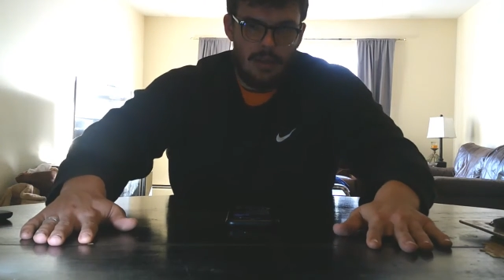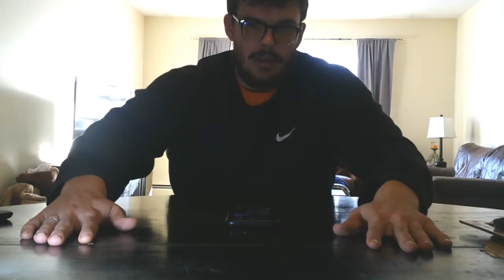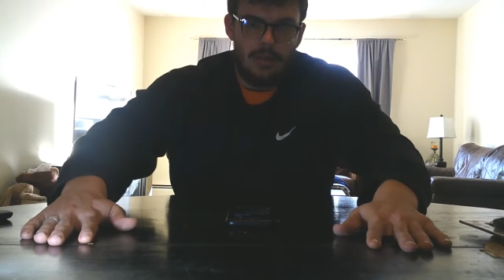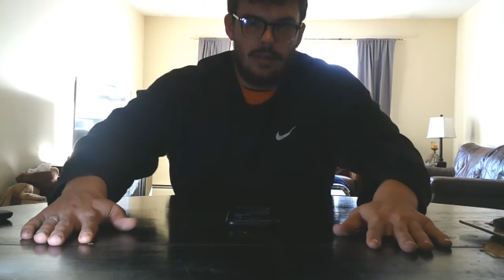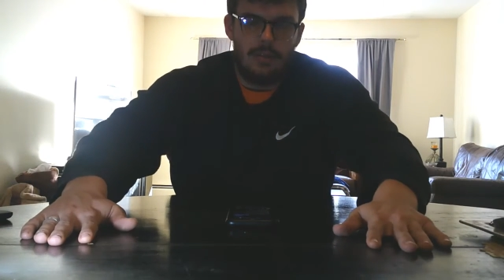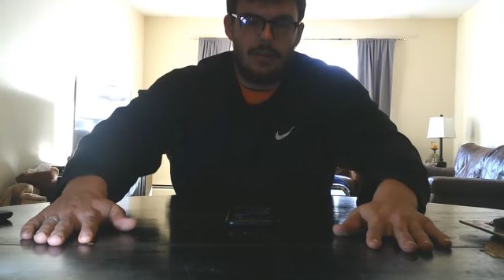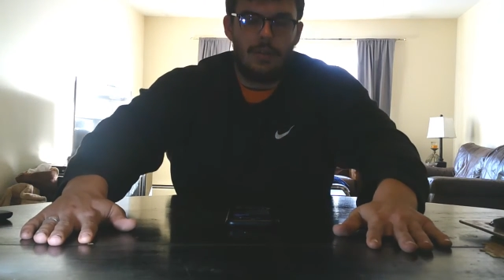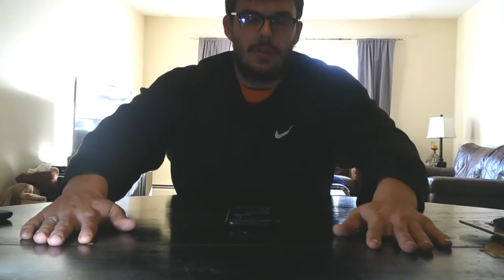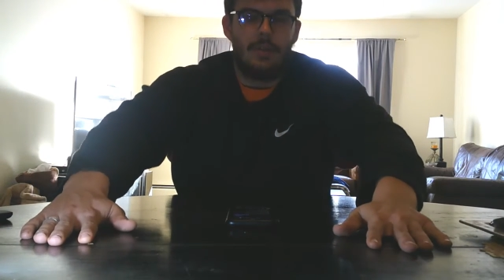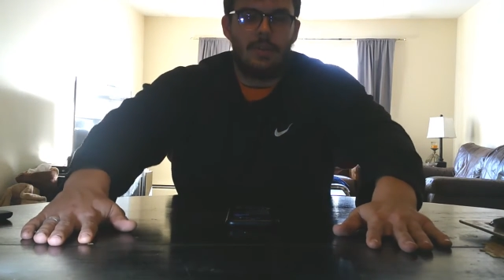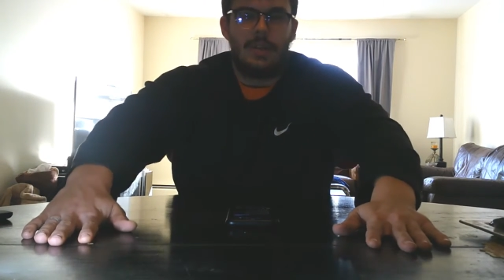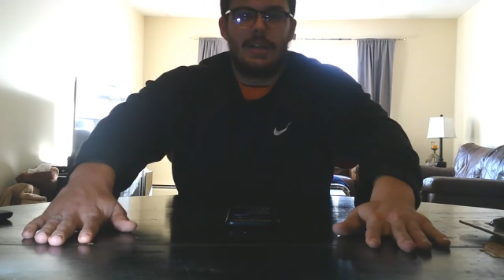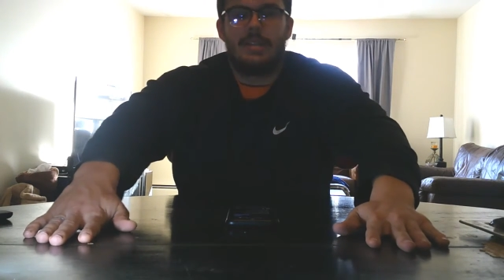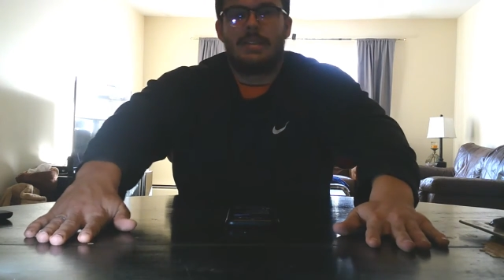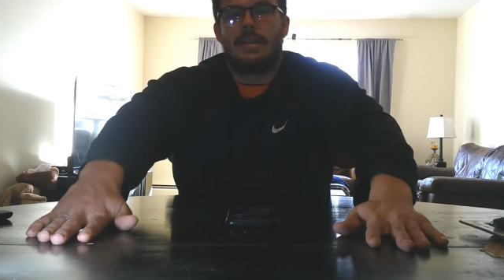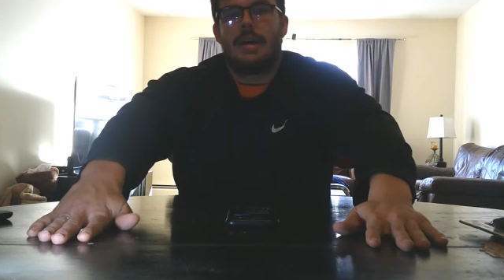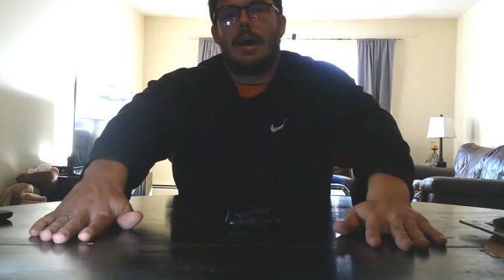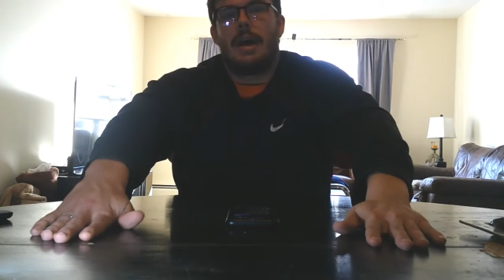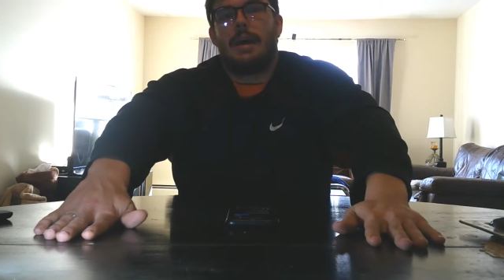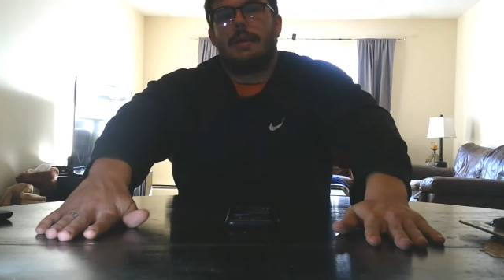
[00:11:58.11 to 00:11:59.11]
So let's
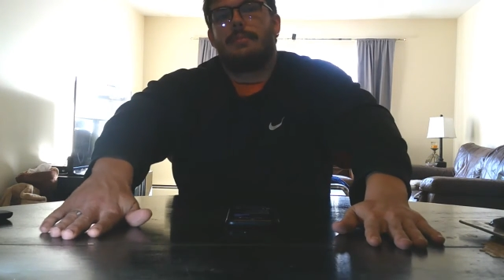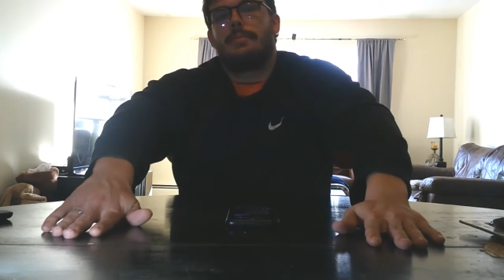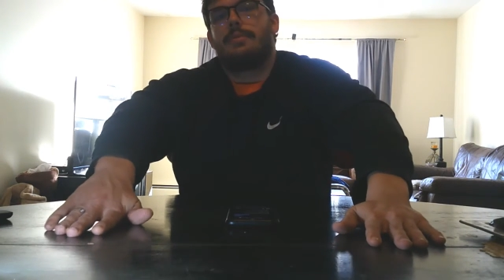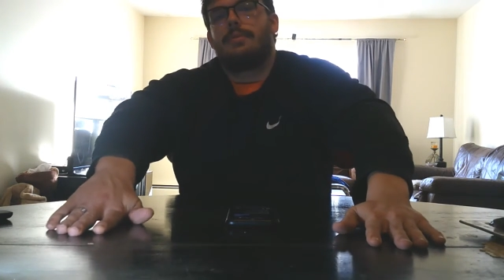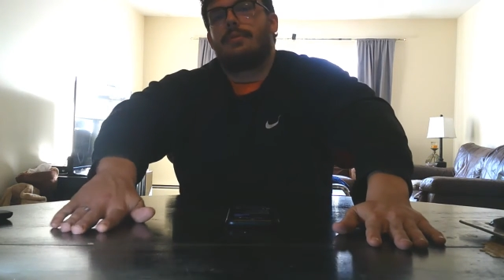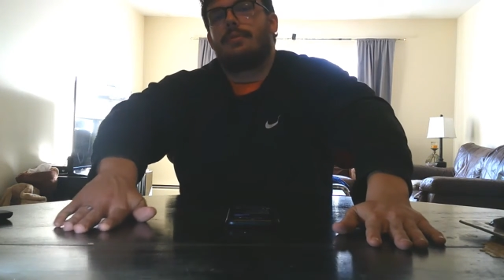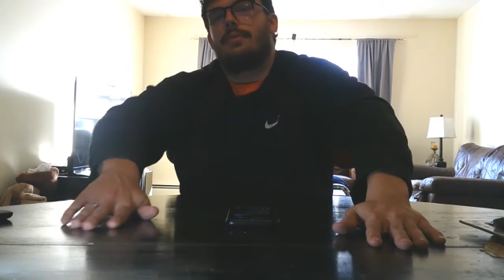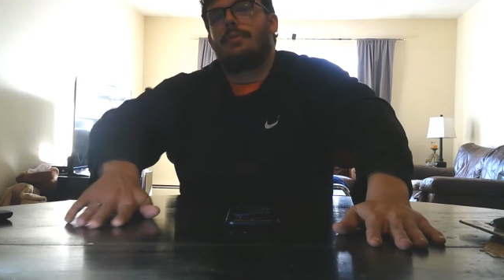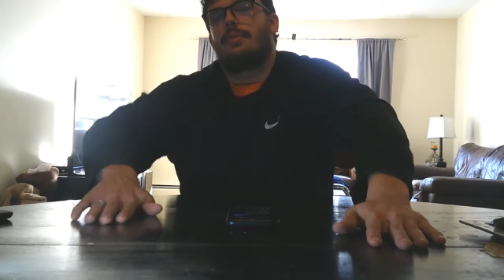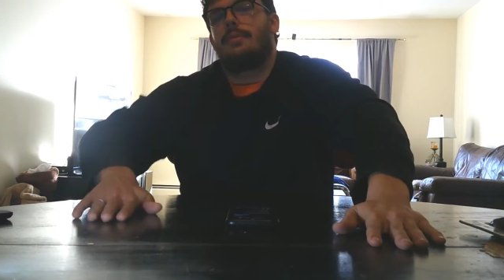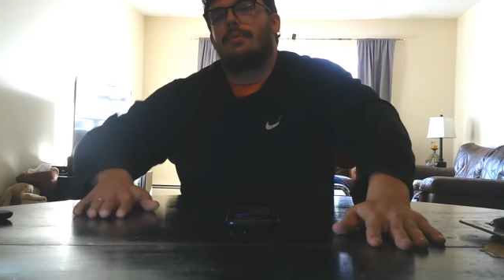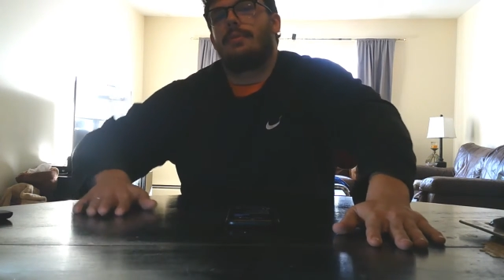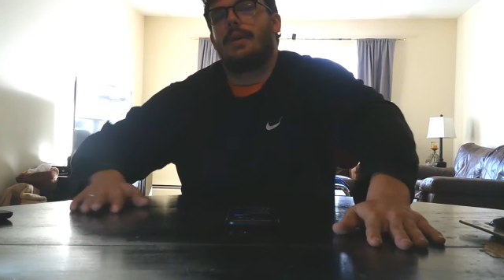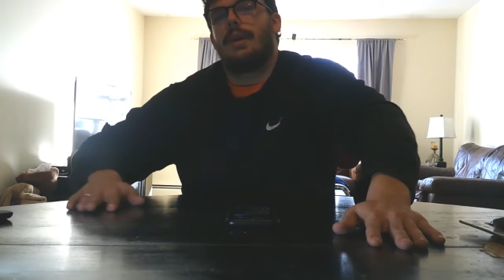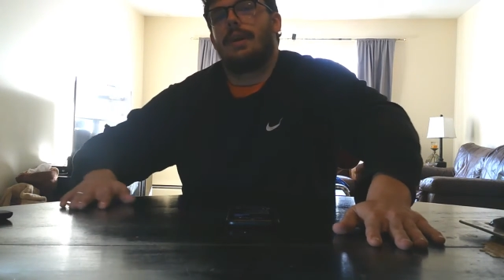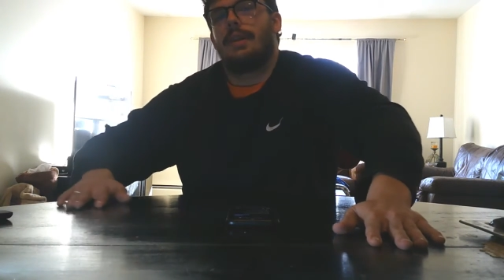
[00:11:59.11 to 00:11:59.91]
hop right